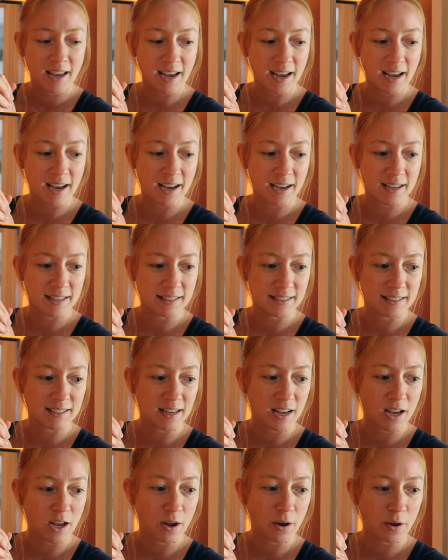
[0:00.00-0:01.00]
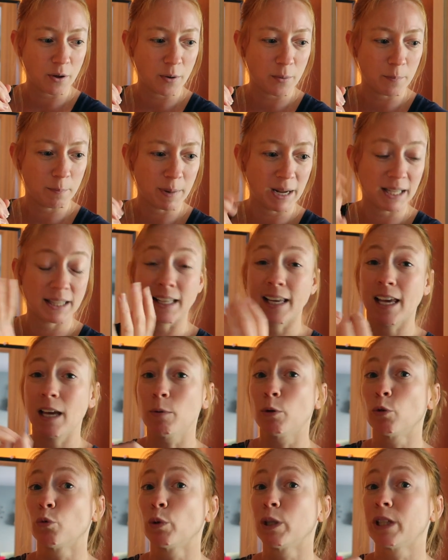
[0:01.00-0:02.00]
and make the
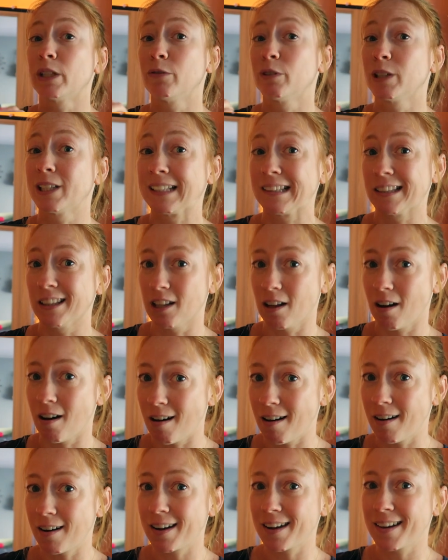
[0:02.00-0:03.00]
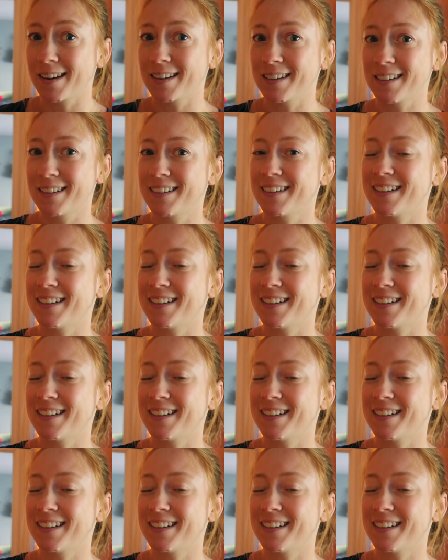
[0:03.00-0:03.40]
cable really, really long,